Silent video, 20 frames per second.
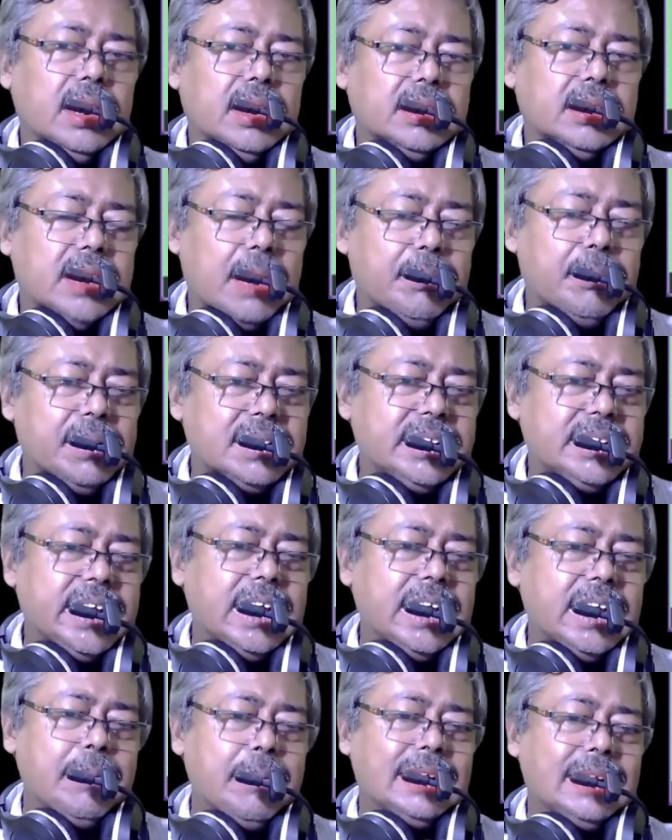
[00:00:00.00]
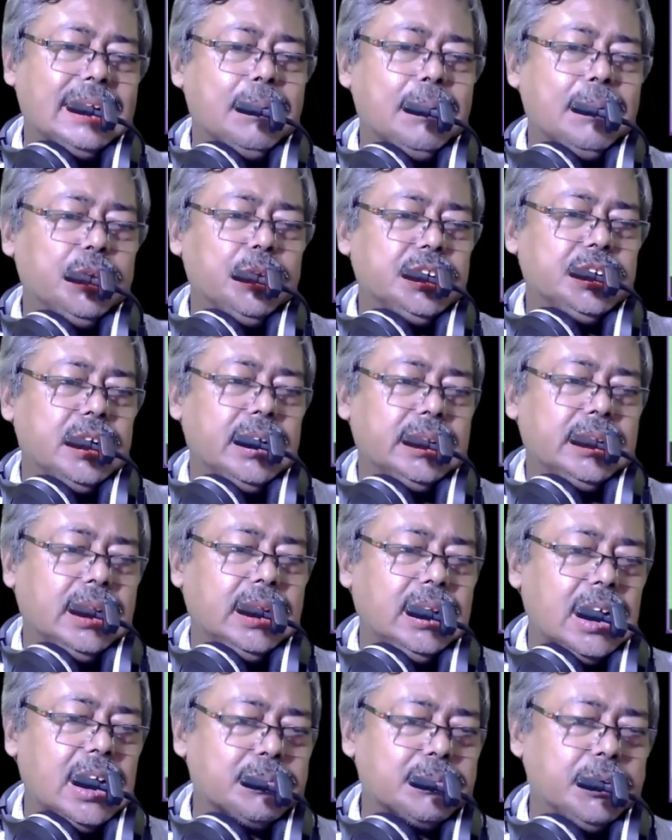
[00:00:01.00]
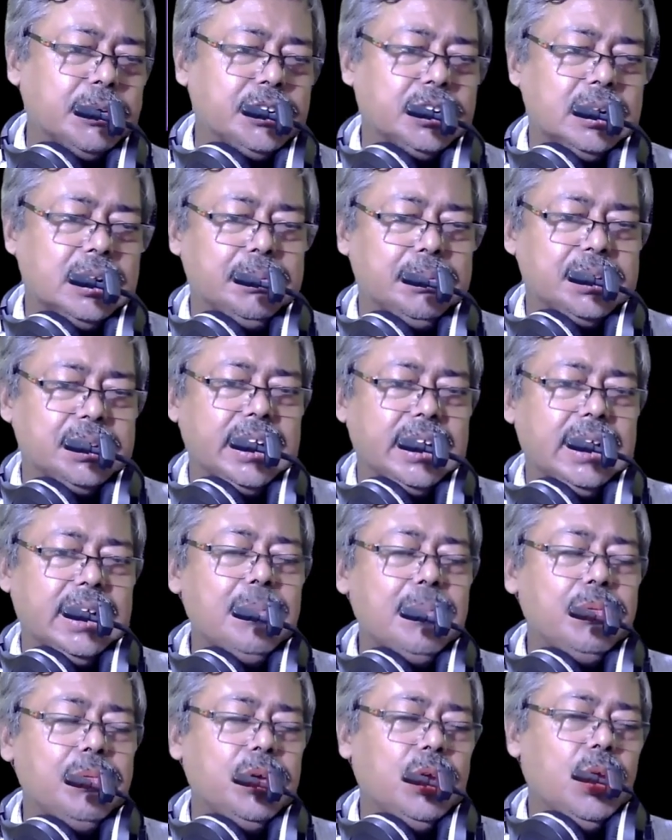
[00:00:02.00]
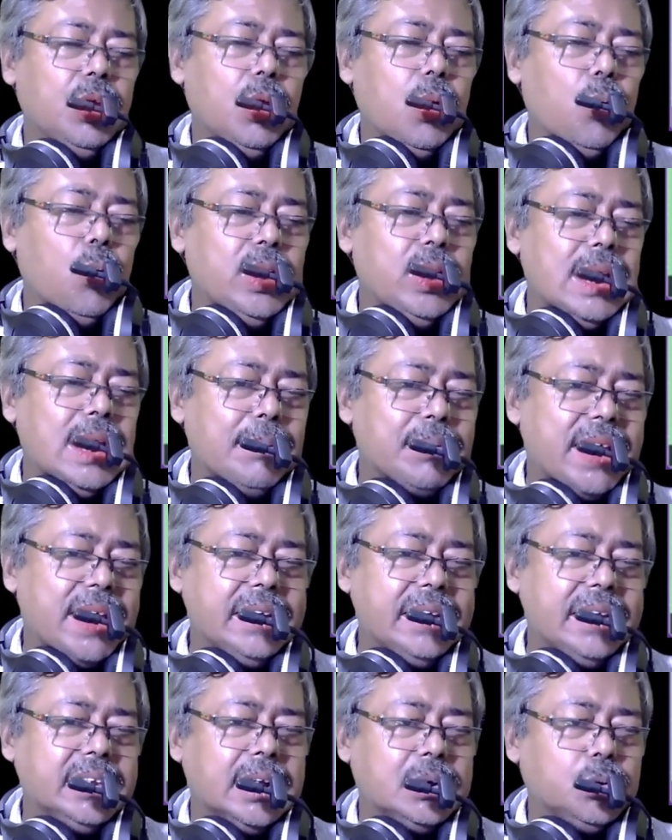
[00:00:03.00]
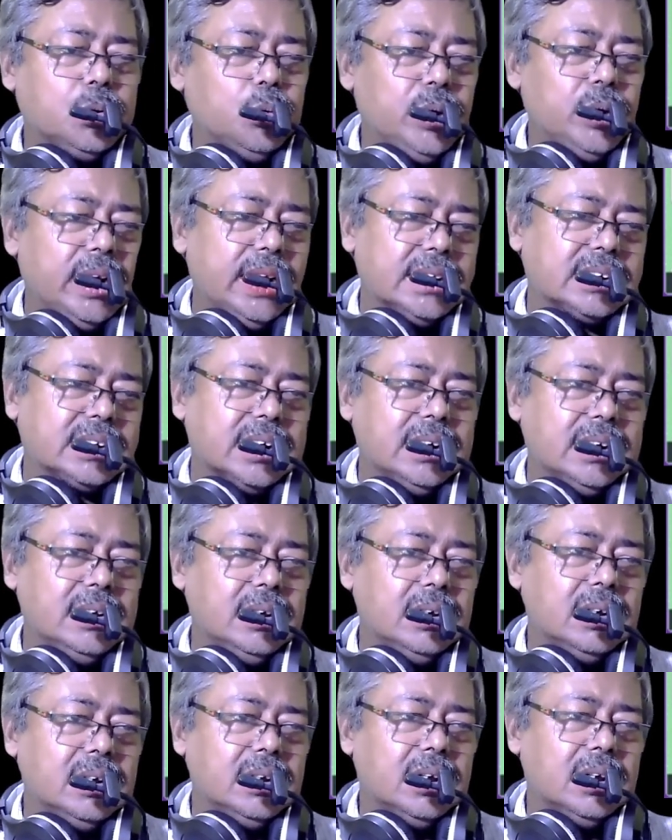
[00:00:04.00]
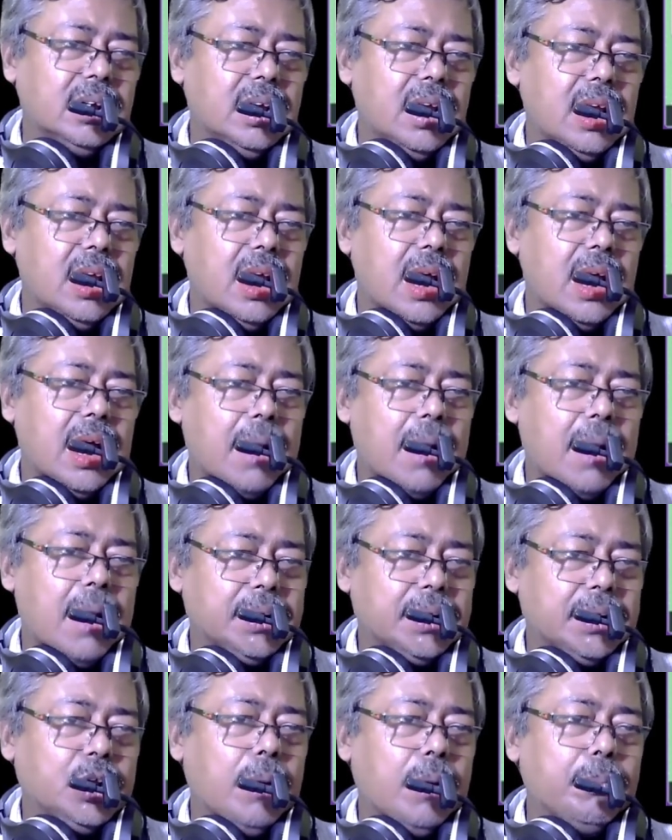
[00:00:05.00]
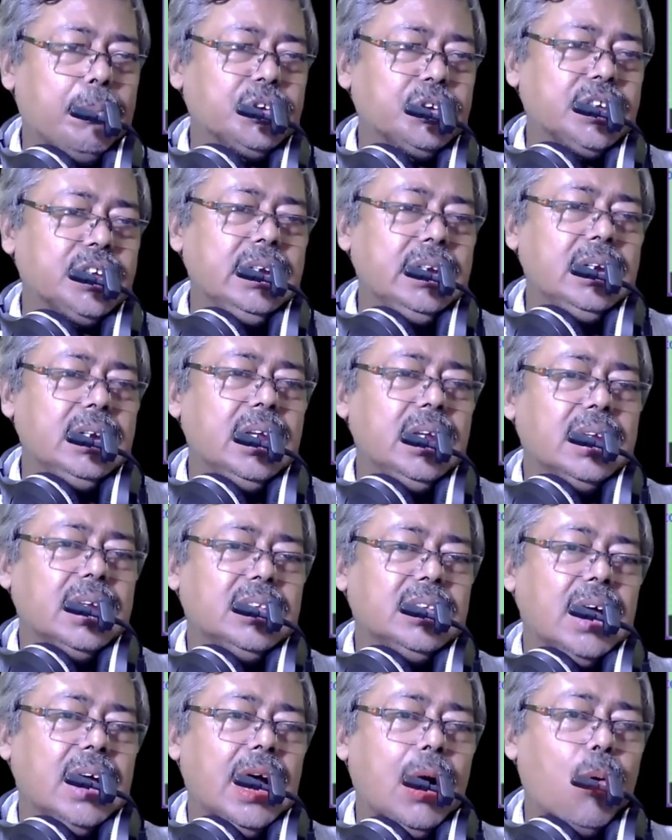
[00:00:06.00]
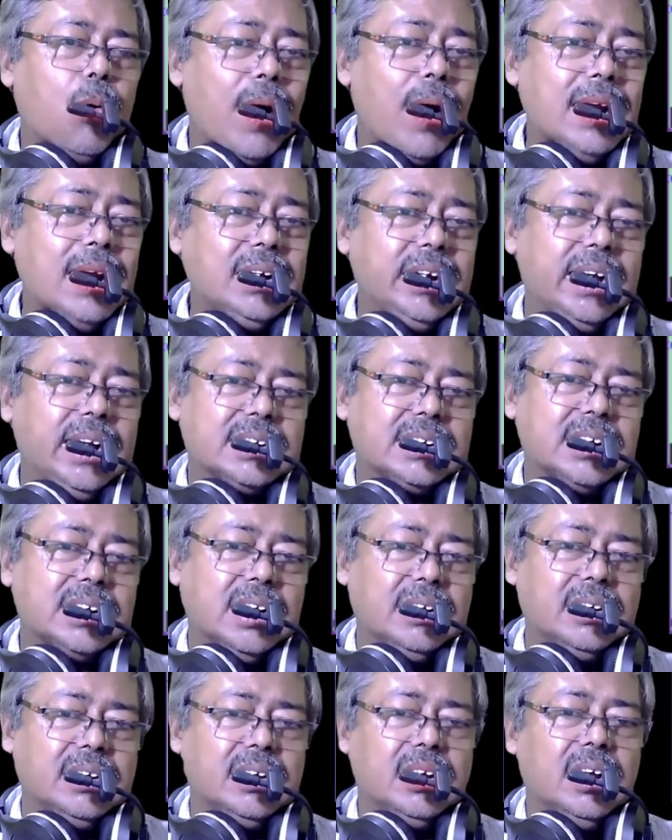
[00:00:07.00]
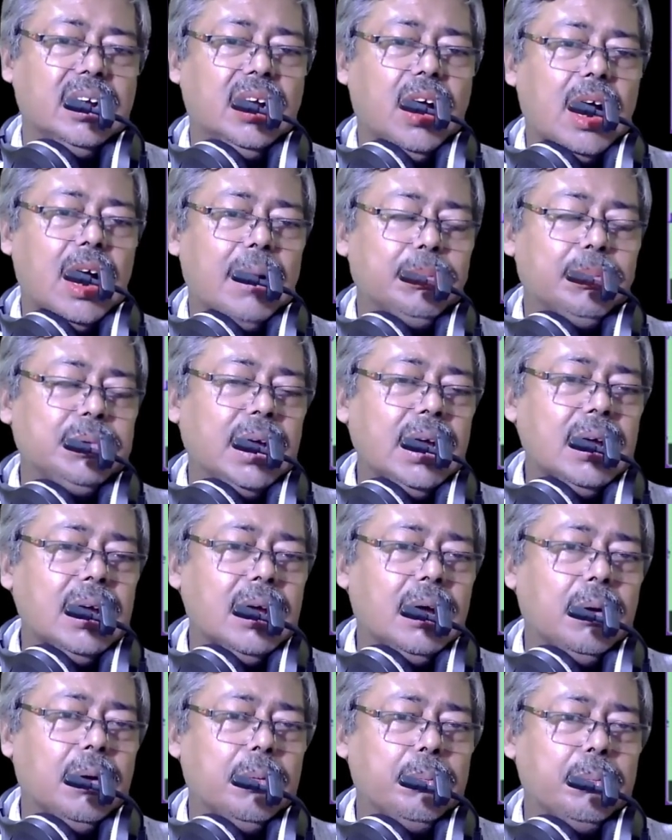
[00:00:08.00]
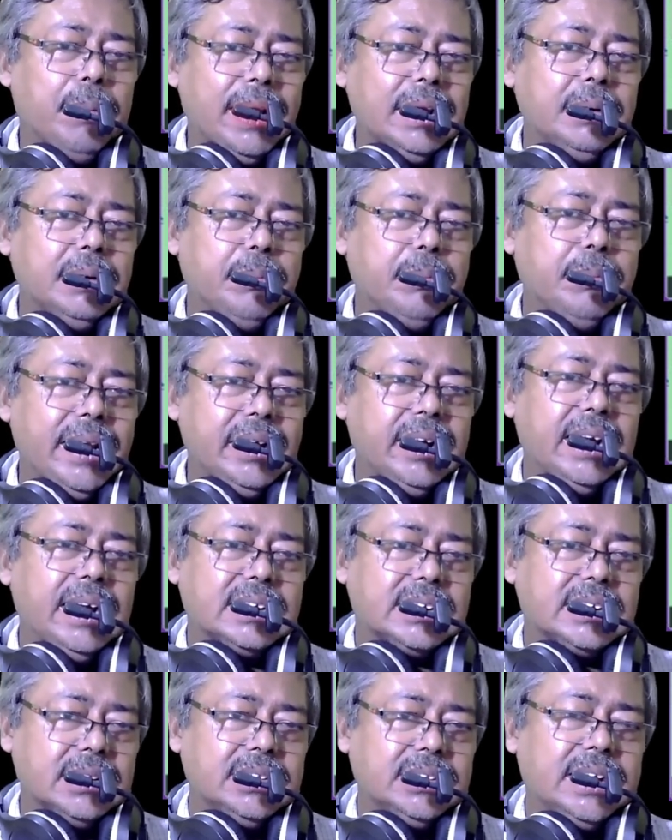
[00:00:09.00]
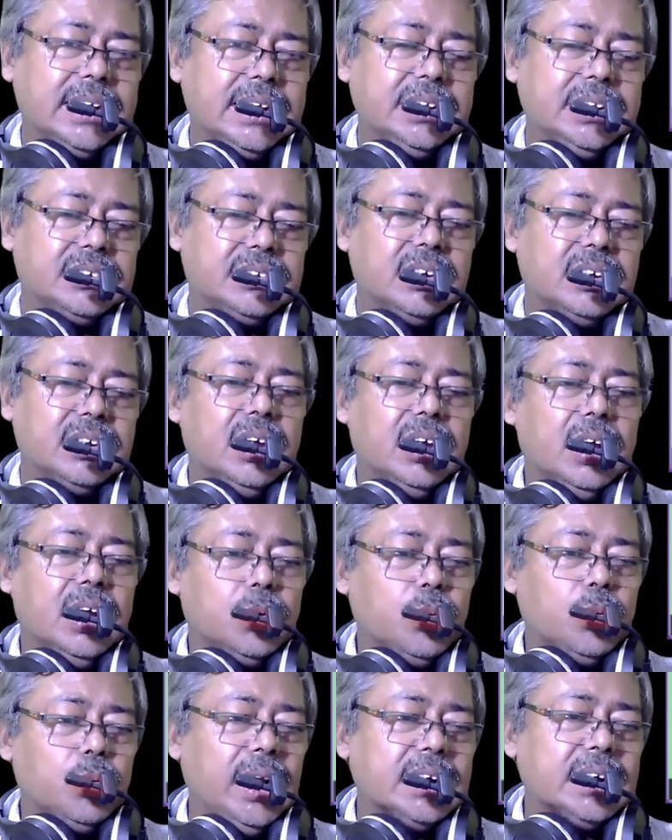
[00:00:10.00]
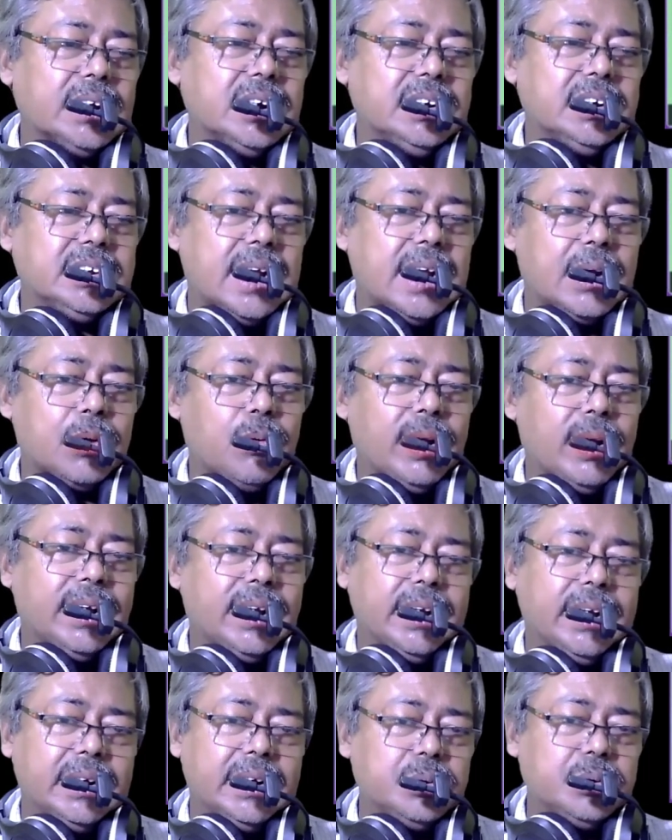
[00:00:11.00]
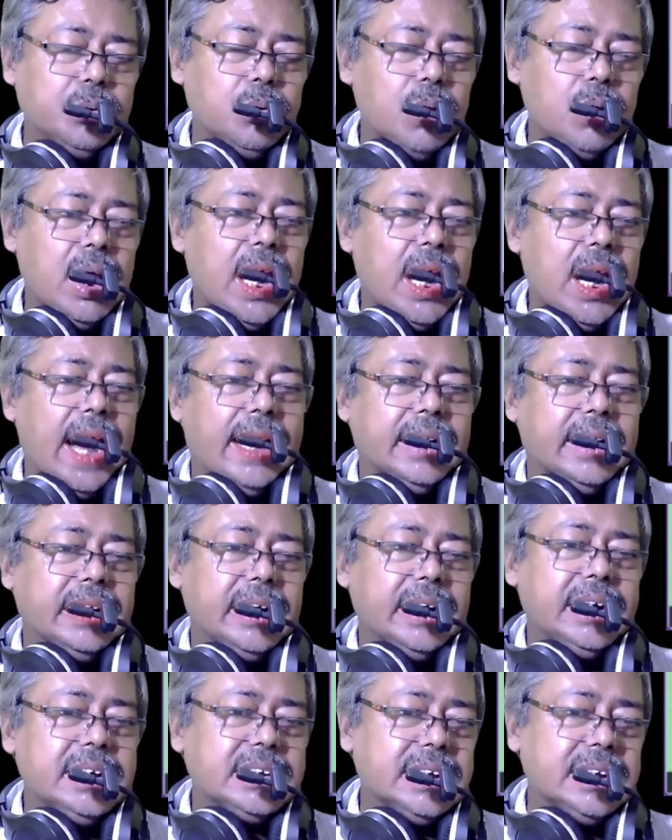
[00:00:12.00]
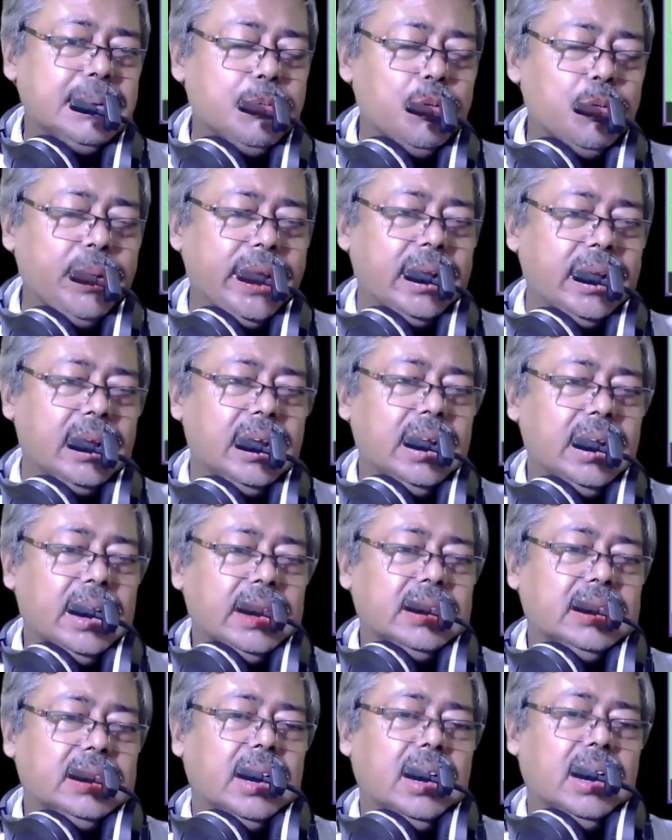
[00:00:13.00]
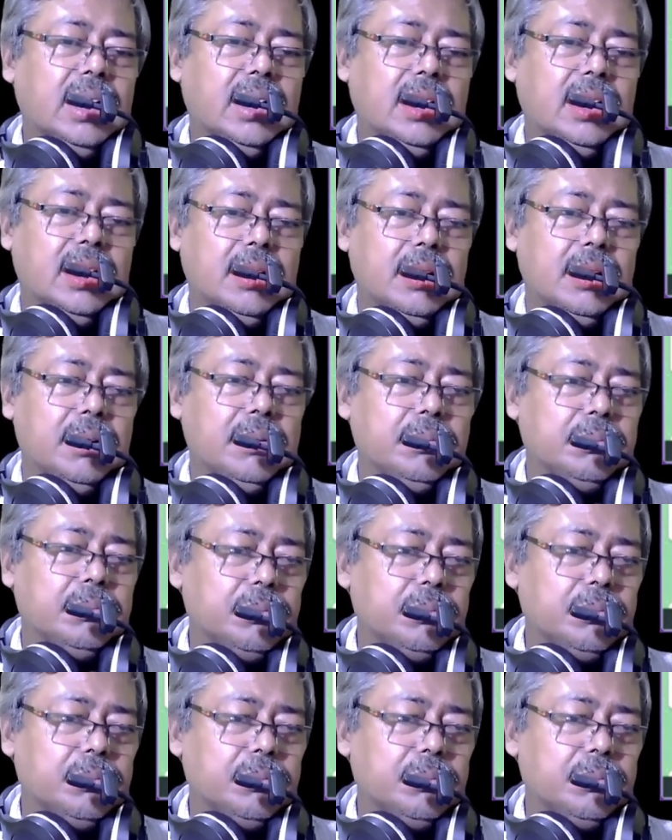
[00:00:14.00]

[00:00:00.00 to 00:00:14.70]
the BCNF at the position of the last position of BCNF, we have gained the two relation after decomposing the one relation of the main relation, that is two relation is R1 and R2, and it is removing the